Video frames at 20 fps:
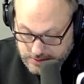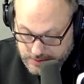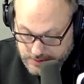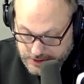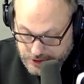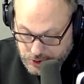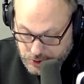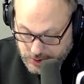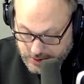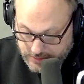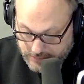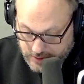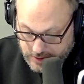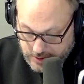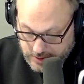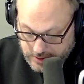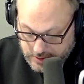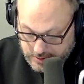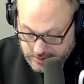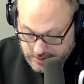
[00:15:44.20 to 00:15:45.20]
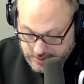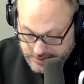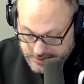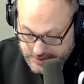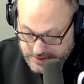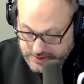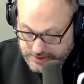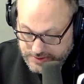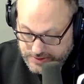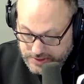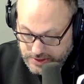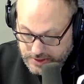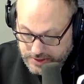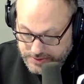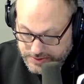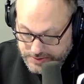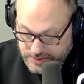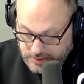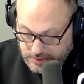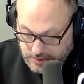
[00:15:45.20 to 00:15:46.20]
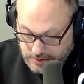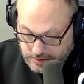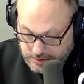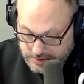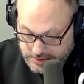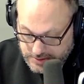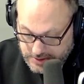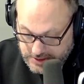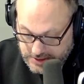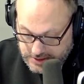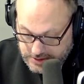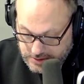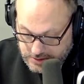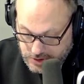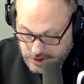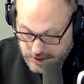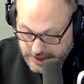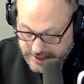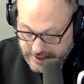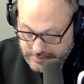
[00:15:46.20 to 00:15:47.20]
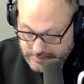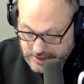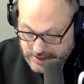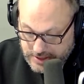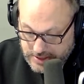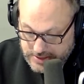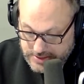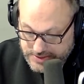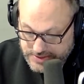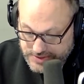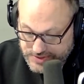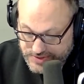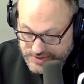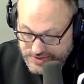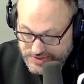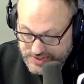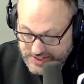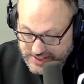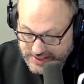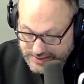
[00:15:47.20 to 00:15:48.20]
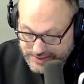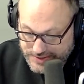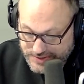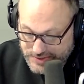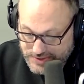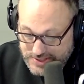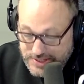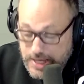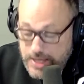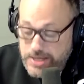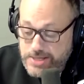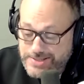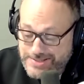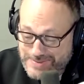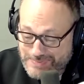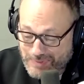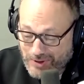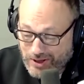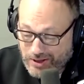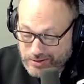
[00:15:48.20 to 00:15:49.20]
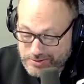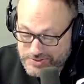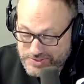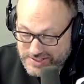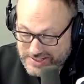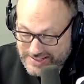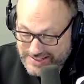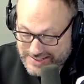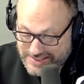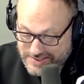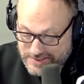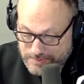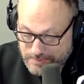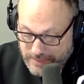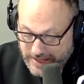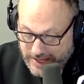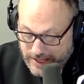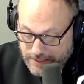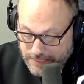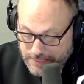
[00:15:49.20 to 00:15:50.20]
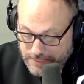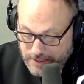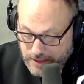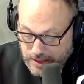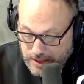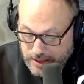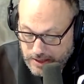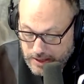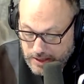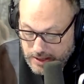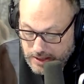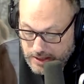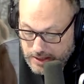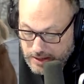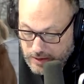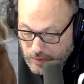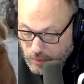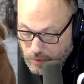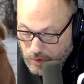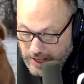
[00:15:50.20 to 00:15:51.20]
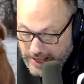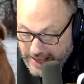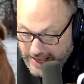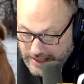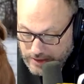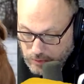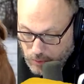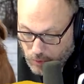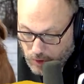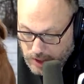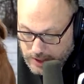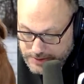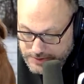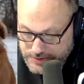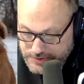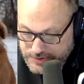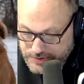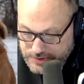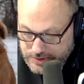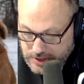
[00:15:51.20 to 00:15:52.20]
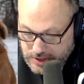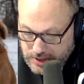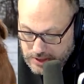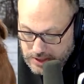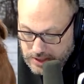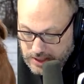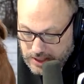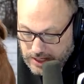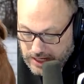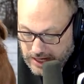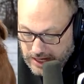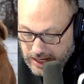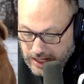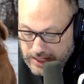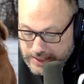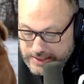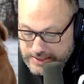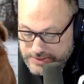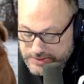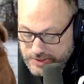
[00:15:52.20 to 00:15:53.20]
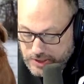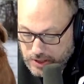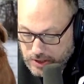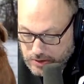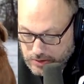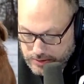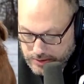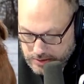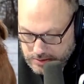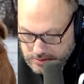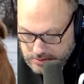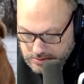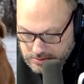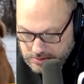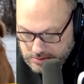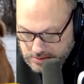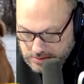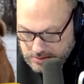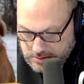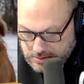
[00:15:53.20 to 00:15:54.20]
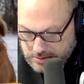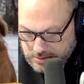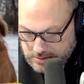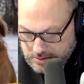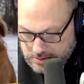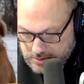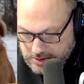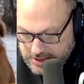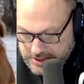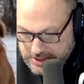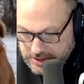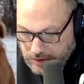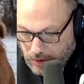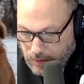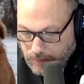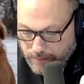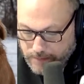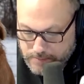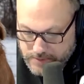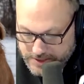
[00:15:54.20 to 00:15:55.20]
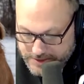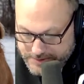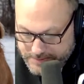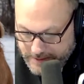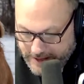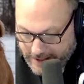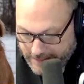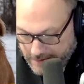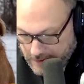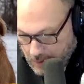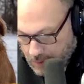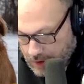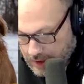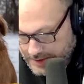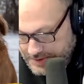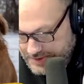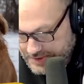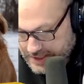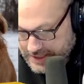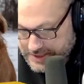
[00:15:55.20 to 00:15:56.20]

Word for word: retriever, six years old, can cram six tennis balls in his mouth at once on his own. Wow. He can hold them in his mouth at once on